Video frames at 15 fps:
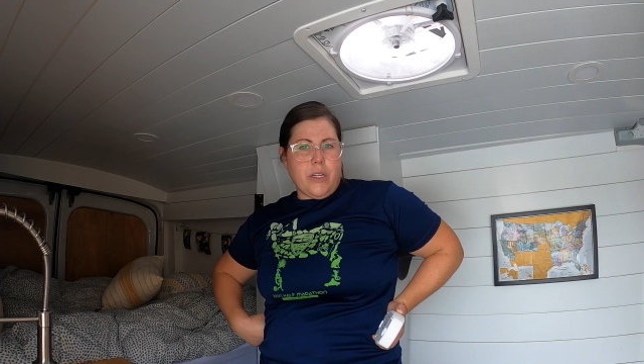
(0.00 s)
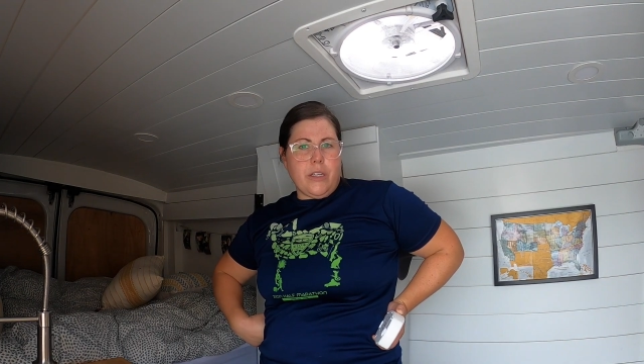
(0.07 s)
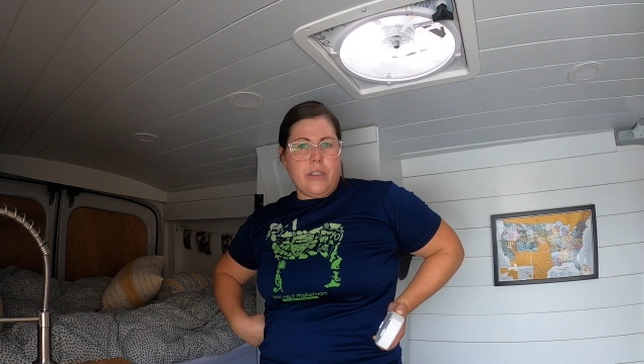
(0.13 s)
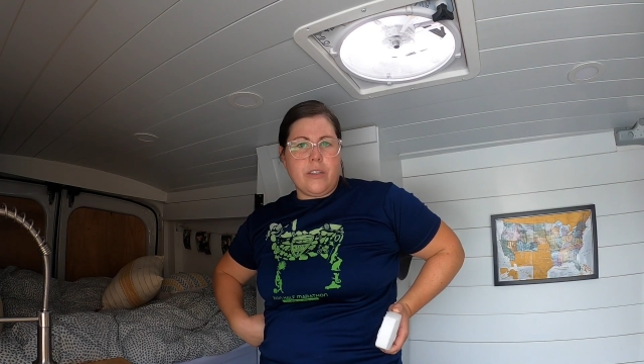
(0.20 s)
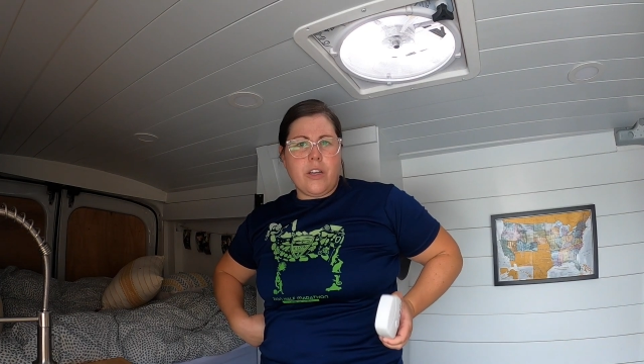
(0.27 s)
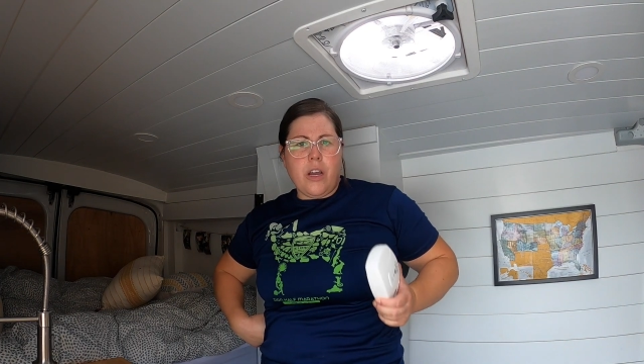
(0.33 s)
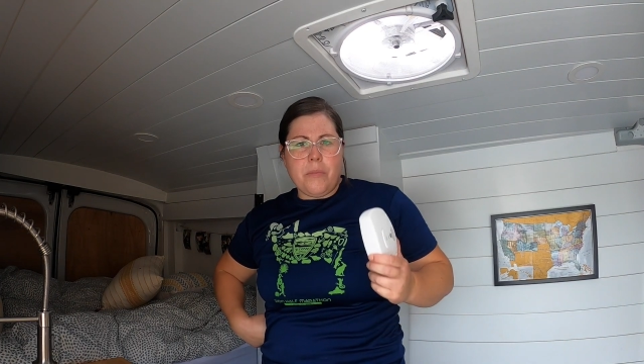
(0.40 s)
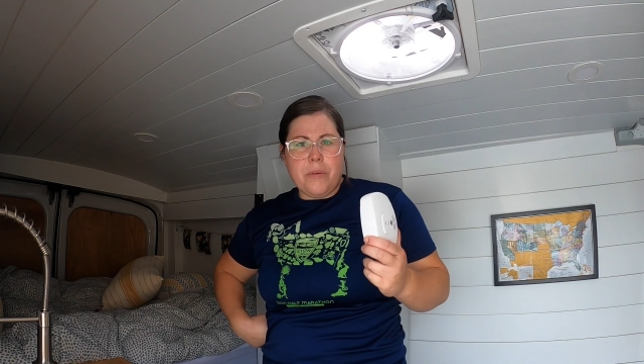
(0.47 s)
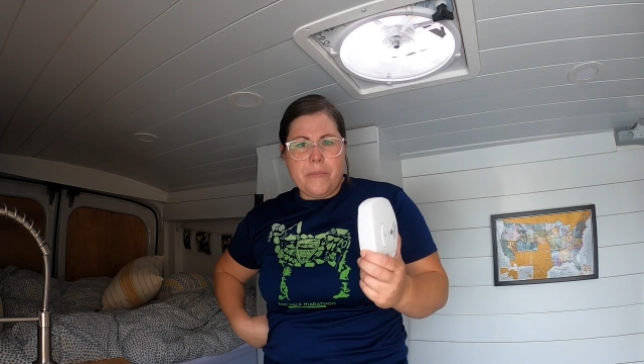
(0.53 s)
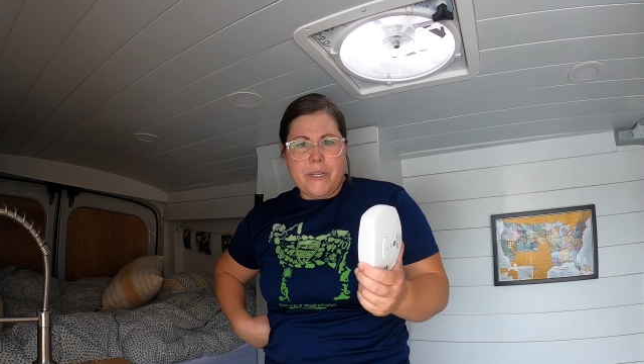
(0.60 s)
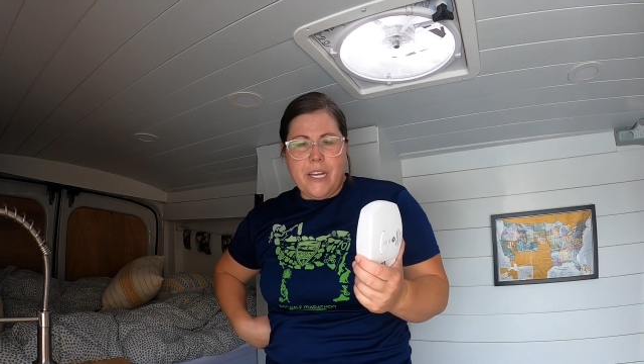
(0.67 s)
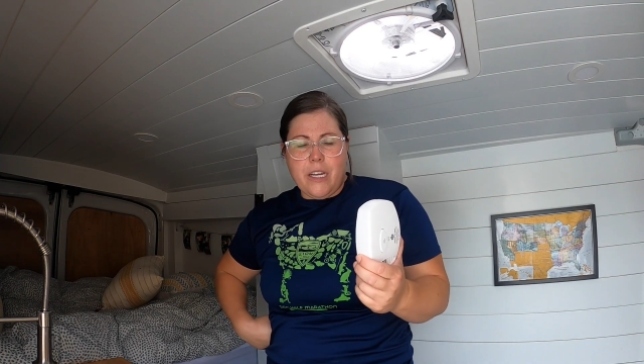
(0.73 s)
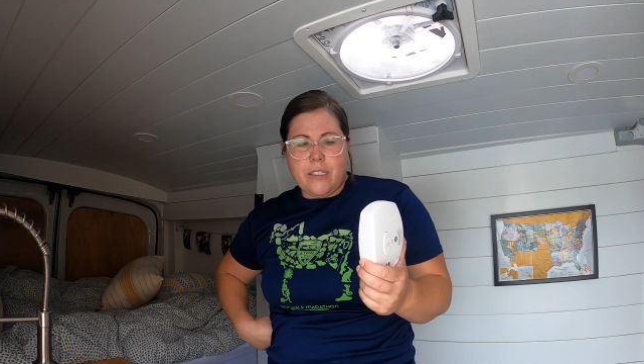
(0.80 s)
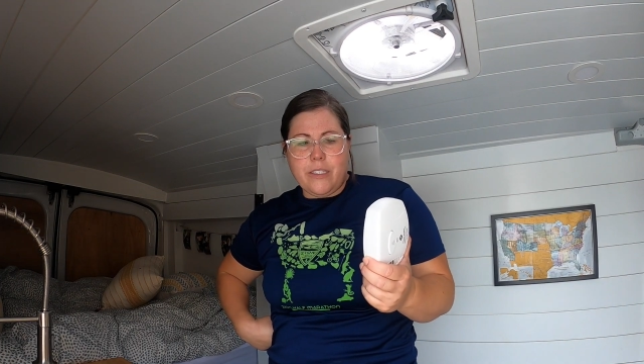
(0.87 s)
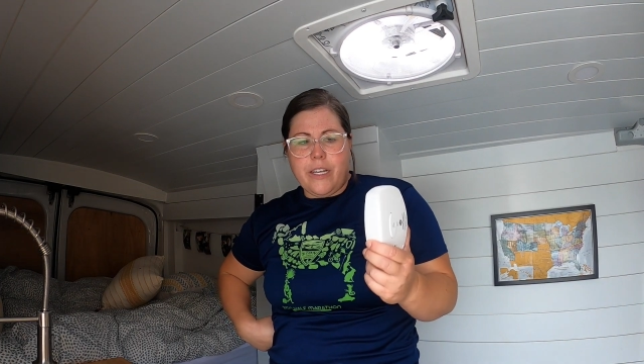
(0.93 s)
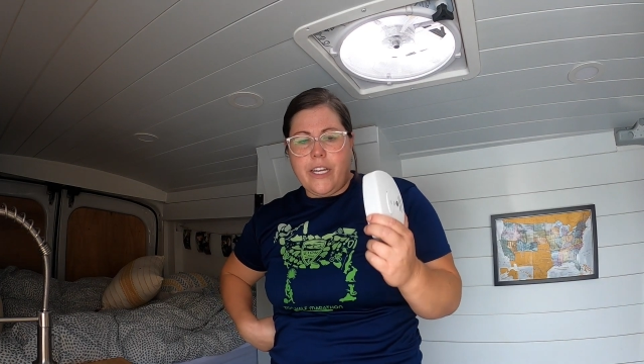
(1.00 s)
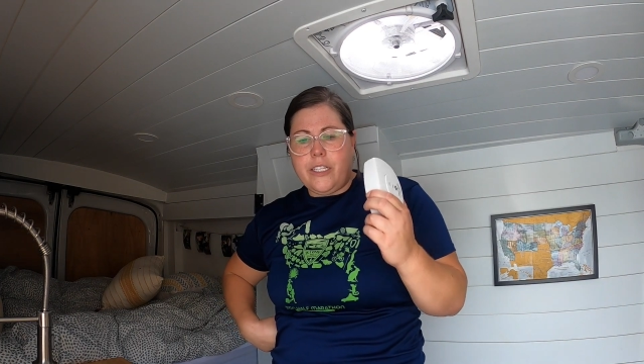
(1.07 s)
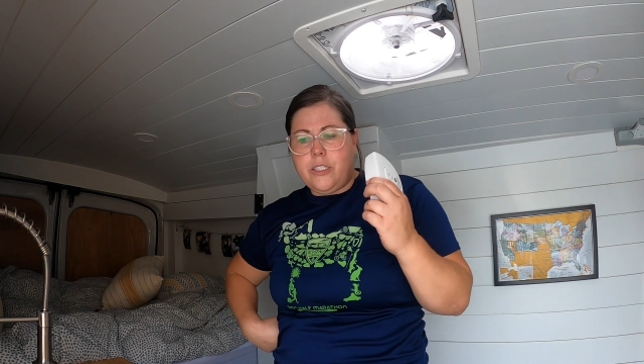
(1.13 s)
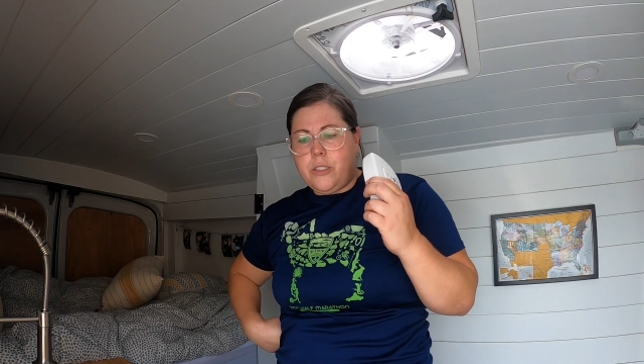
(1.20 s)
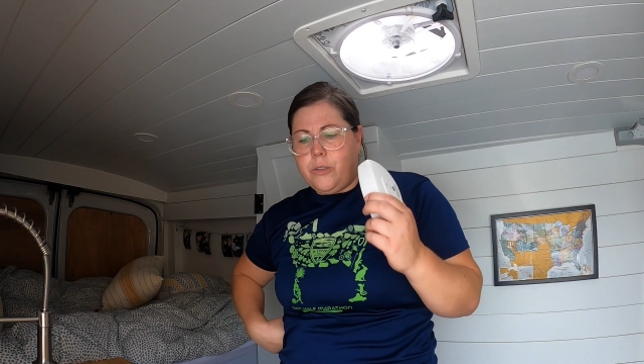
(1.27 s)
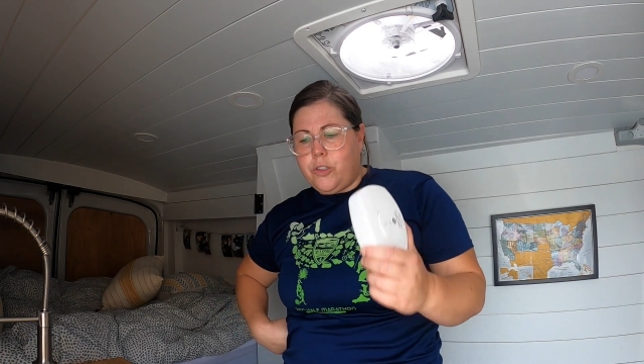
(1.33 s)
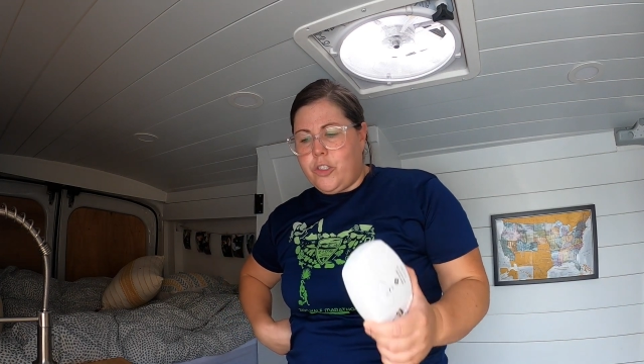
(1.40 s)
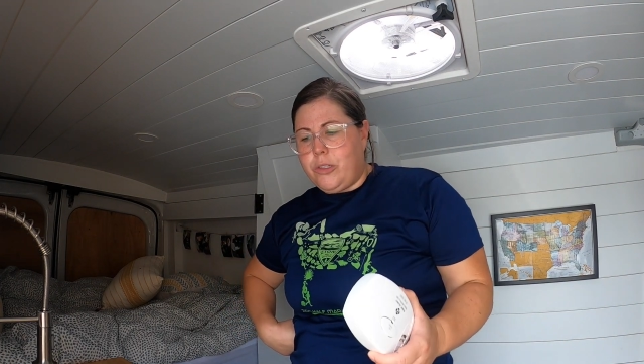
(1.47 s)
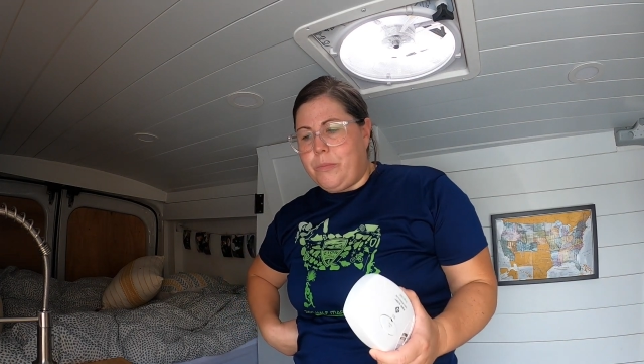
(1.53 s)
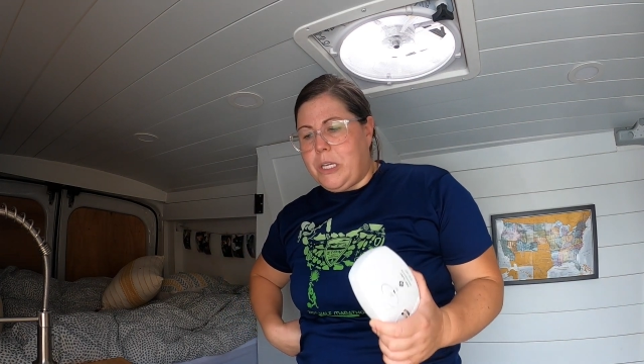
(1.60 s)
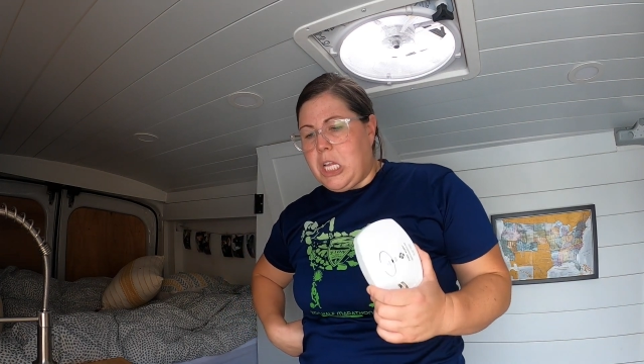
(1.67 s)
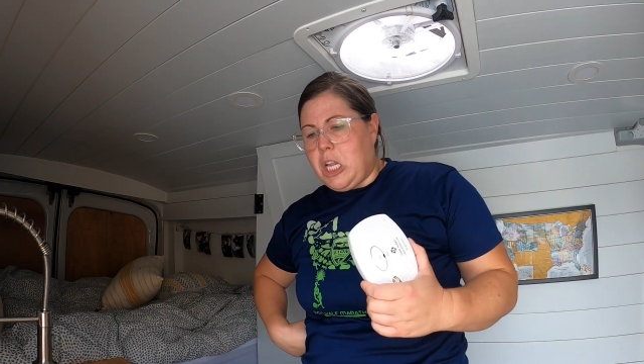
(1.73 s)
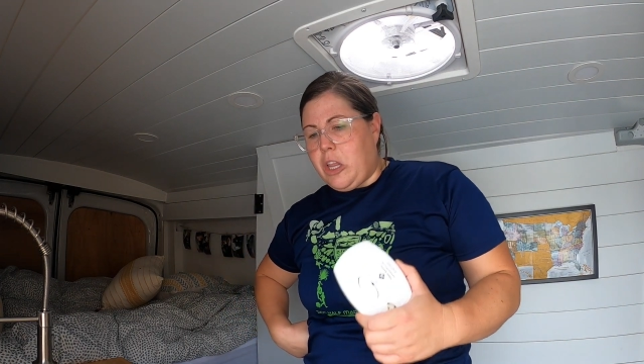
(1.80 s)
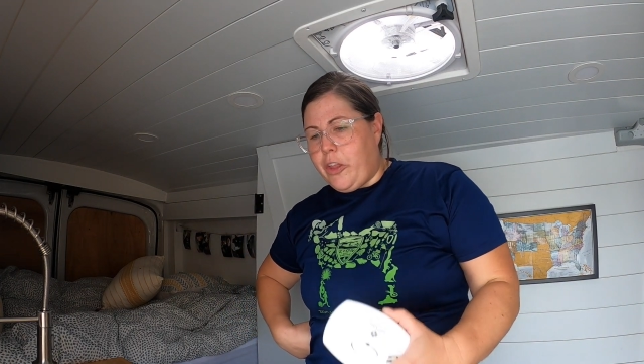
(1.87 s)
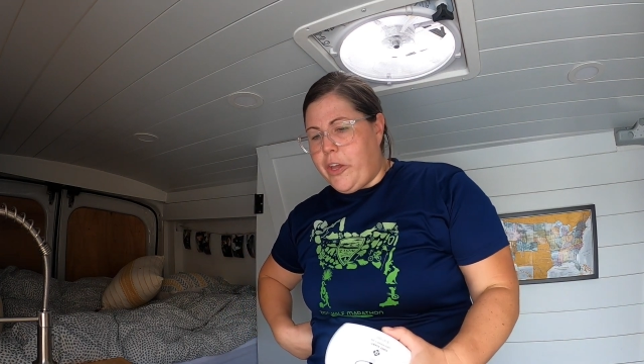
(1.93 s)
good. Carbon monoxide, so it should
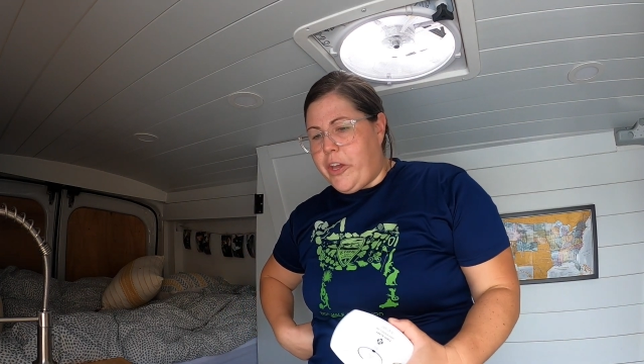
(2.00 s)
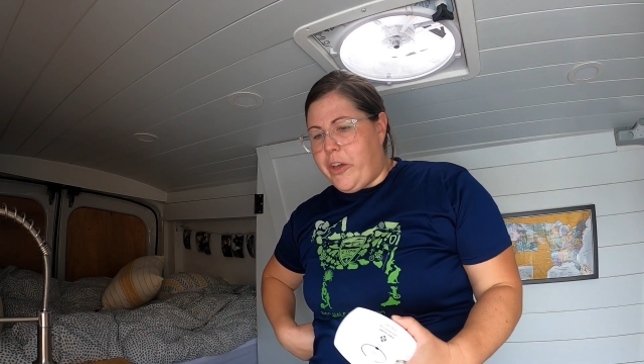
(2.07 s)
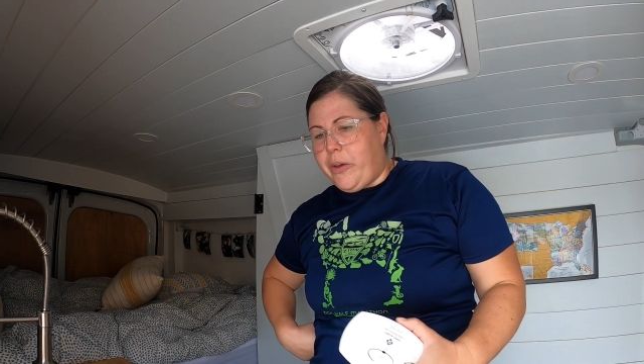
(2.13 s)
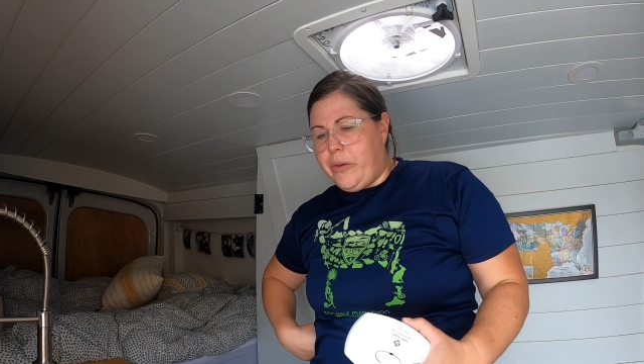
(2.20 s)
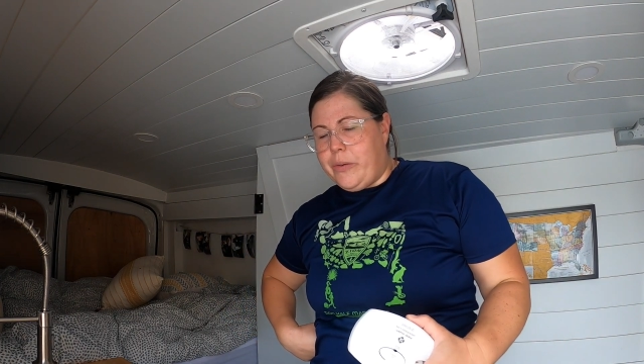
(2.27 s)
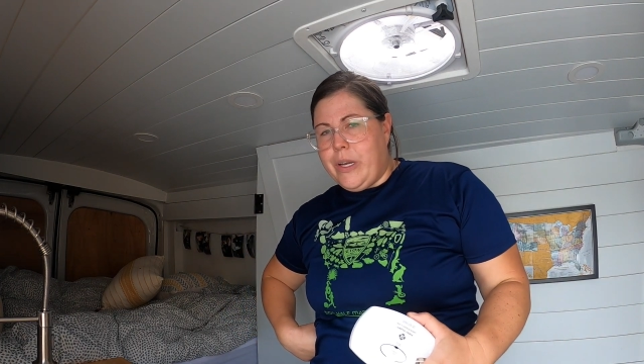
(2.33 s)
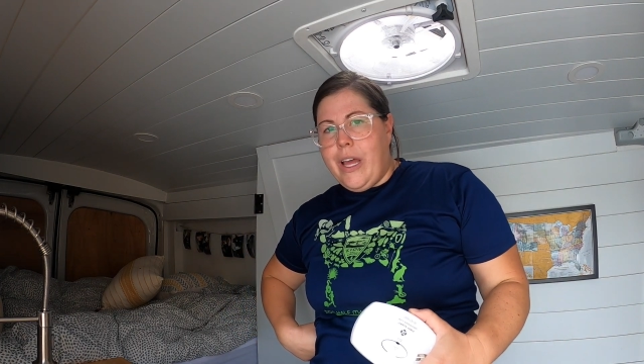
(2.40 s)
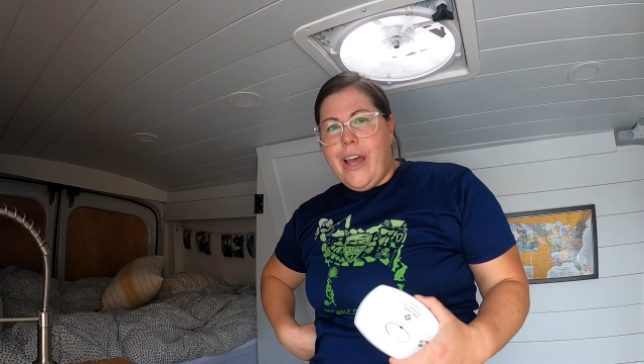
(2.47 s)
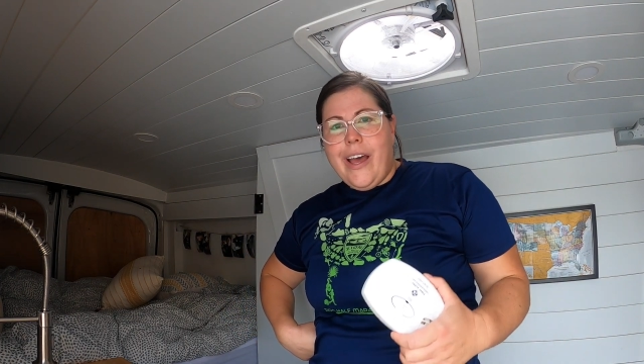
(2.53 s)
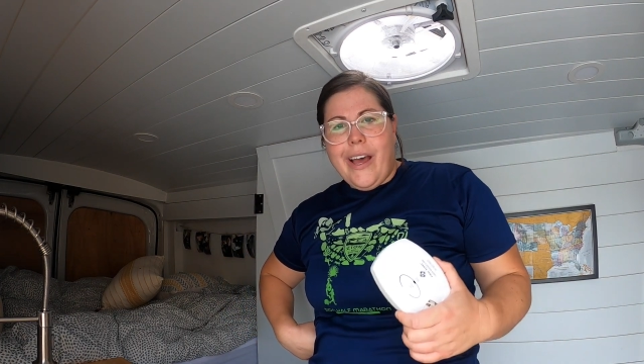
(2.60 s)
be low.